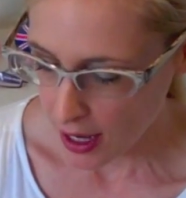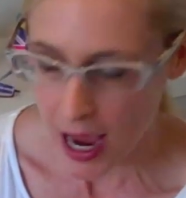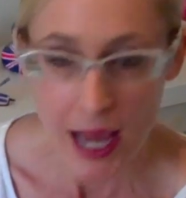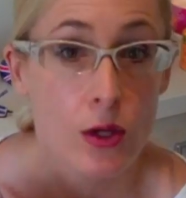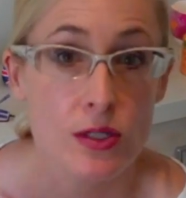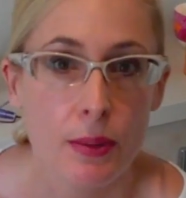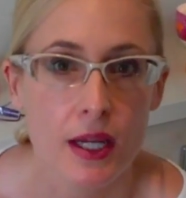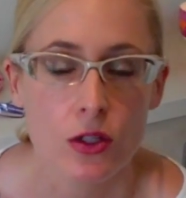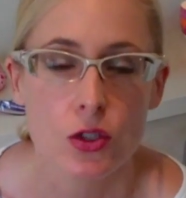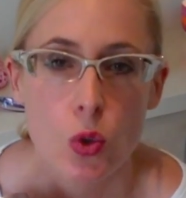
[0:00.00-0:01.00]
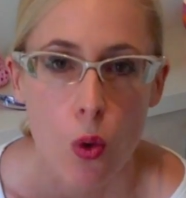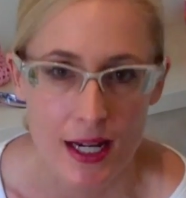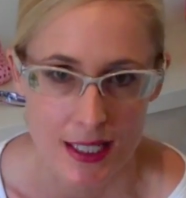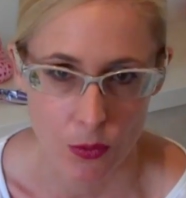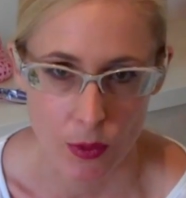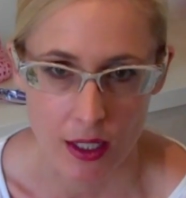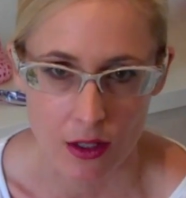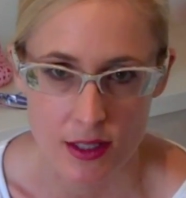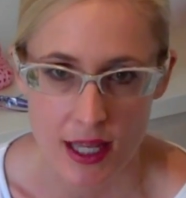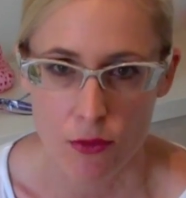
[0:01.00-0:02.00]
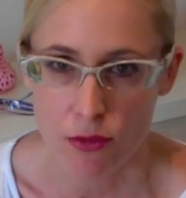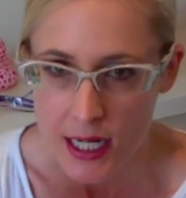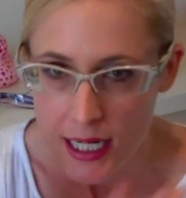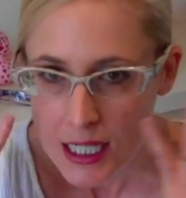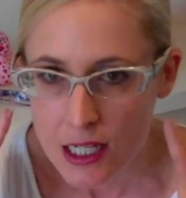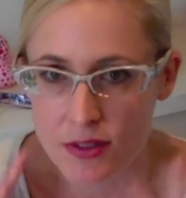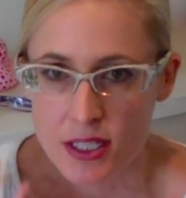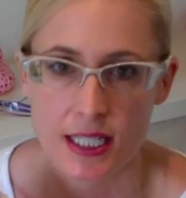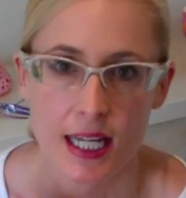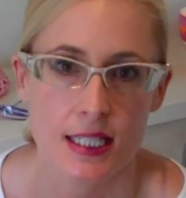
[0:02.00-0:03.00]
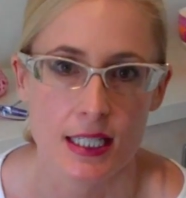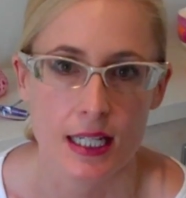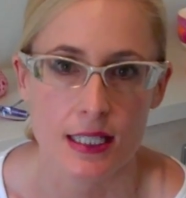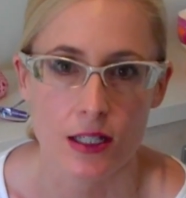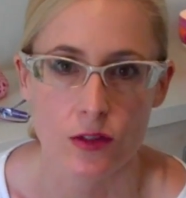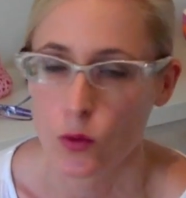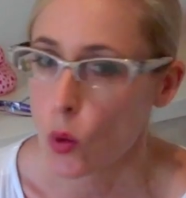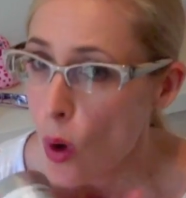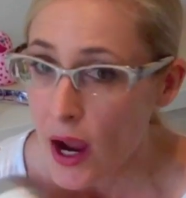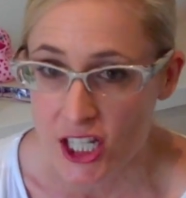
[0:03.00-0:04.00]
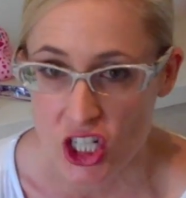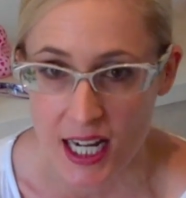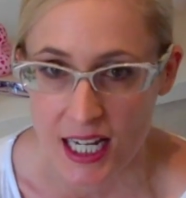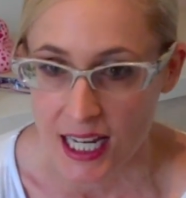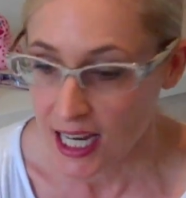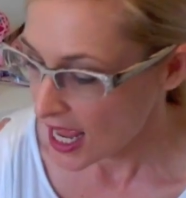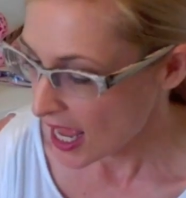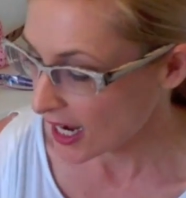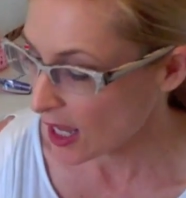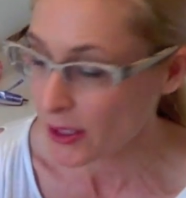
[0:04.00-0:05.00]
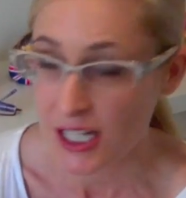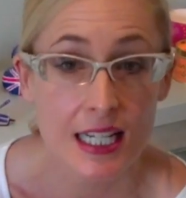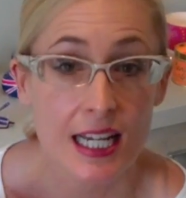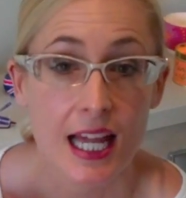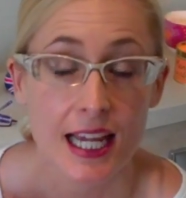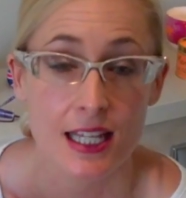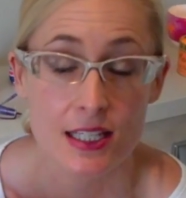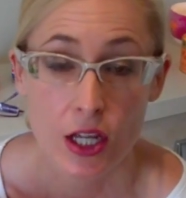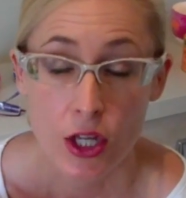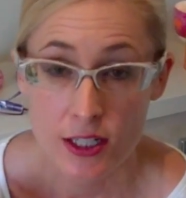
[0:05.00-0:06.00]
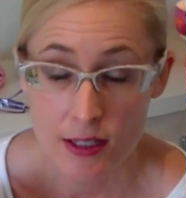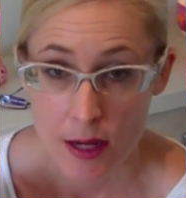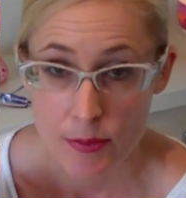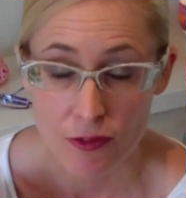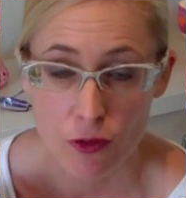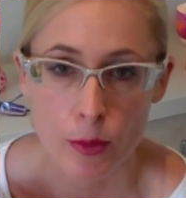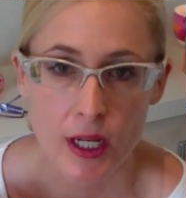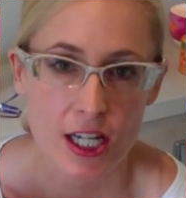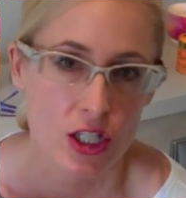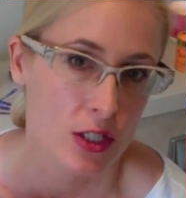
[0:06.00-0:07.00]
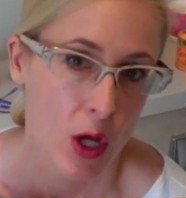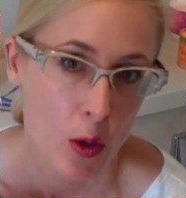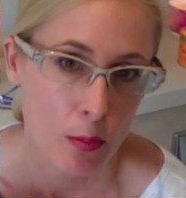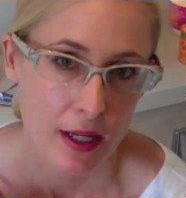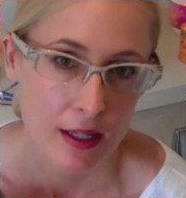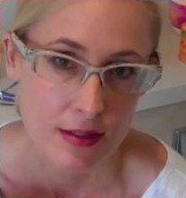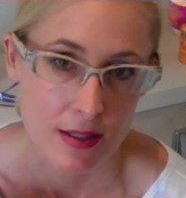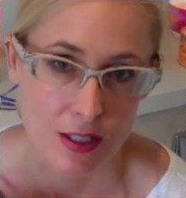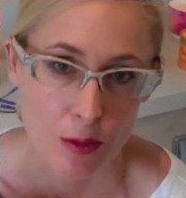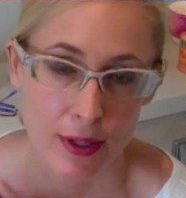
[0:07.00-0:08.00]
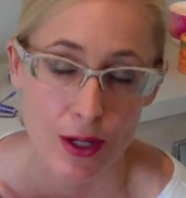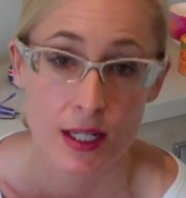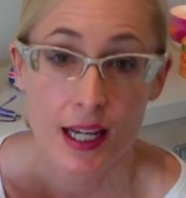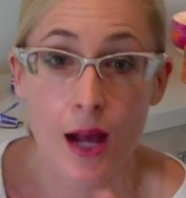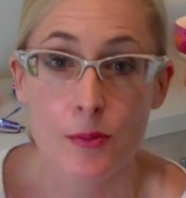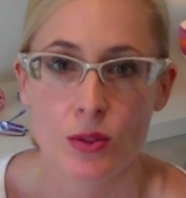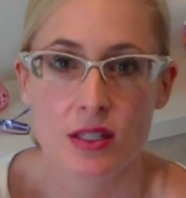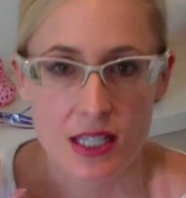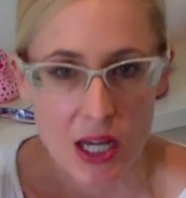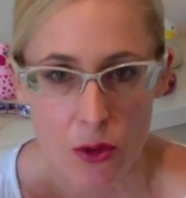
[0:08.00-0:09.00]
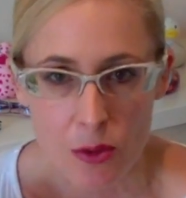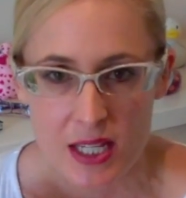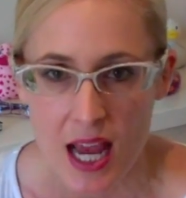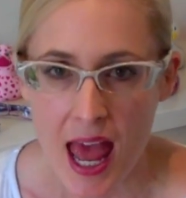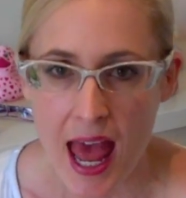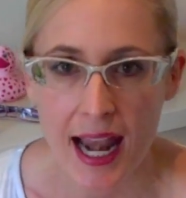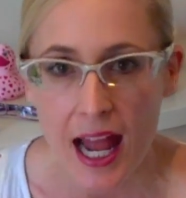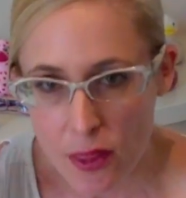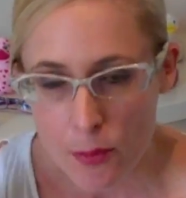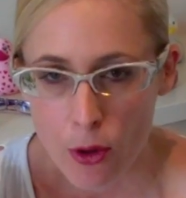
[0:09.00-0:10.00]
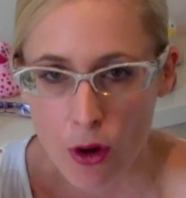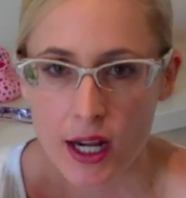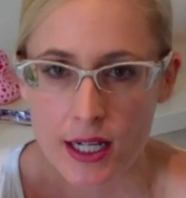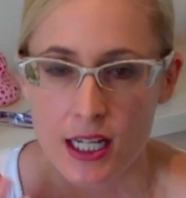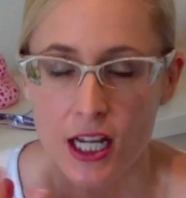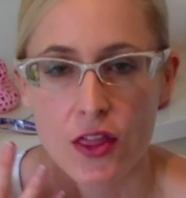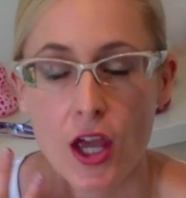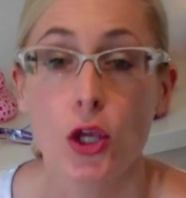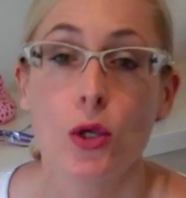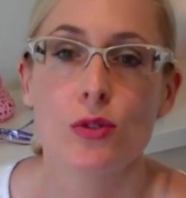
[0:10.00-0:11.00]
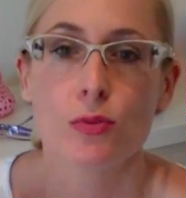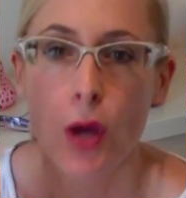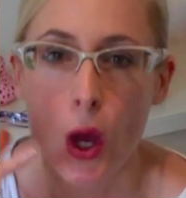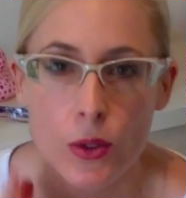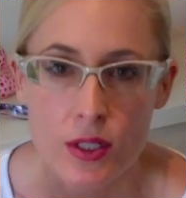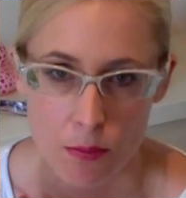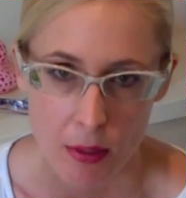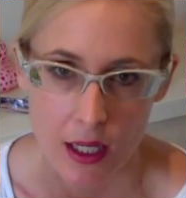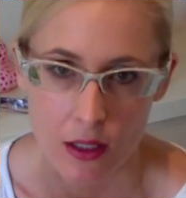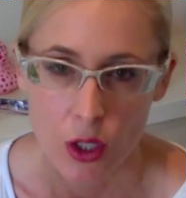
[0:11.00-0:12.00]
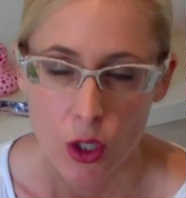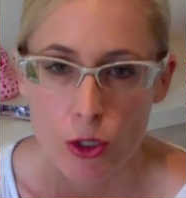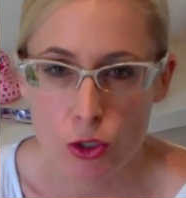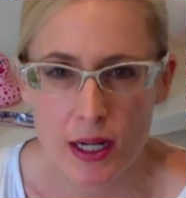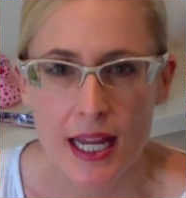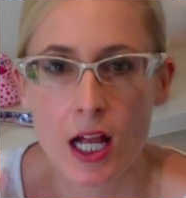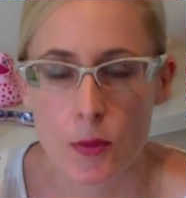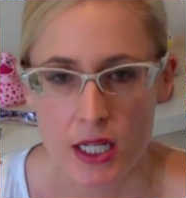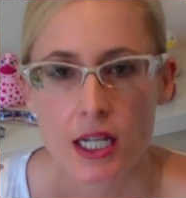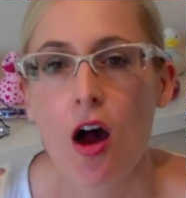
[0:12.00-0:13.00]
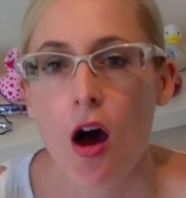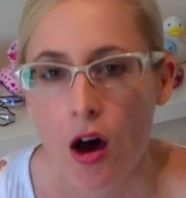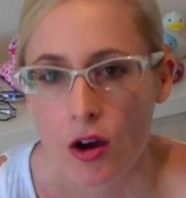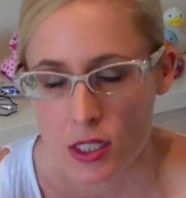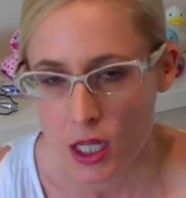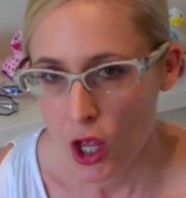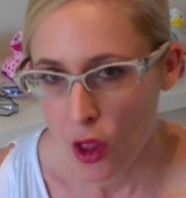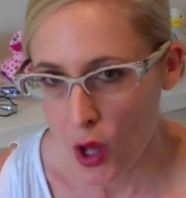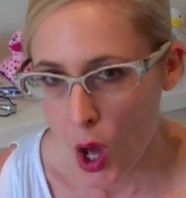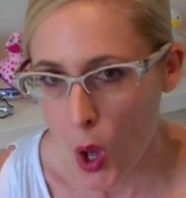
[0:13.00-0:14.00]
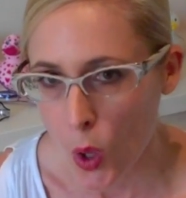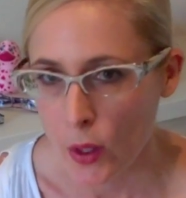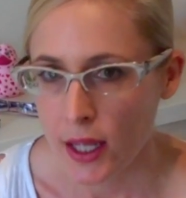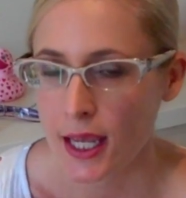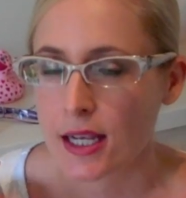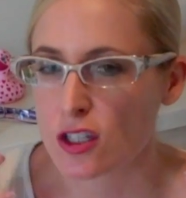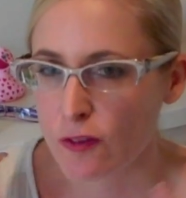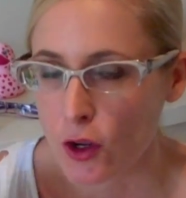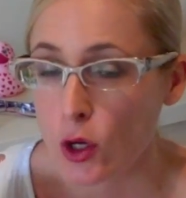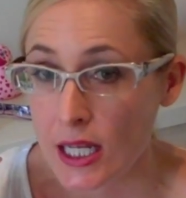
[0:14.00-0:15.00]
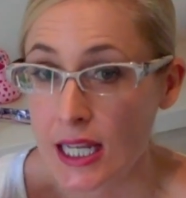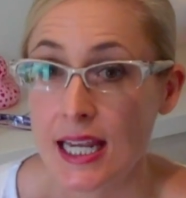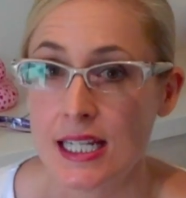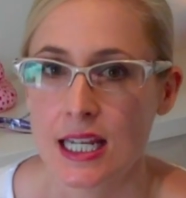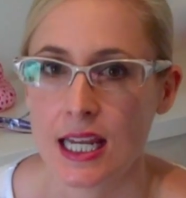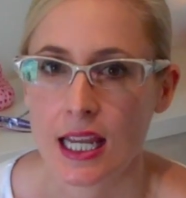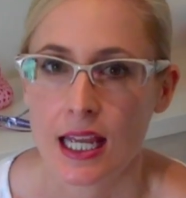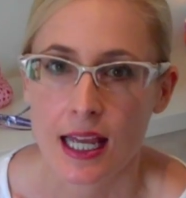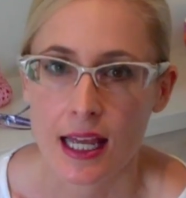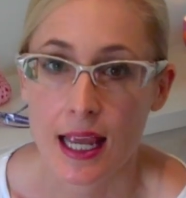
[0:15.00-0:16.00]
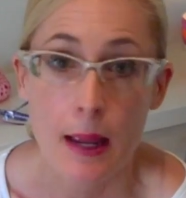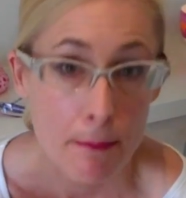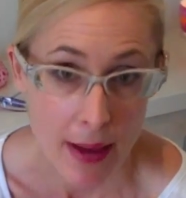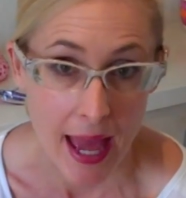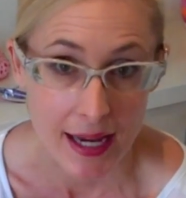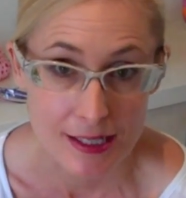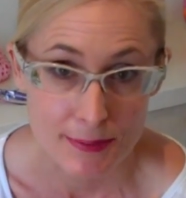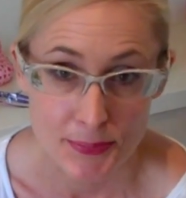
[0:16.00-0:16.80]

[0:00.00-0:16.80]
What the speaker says: I use a peel twice a week because that really lifts the dead skin cells quite gently, and I particularly like this MD Formulations Home Peel system because it comes with serums and other products that you use post-peel, which really helps enhance the whole exfoliating impact.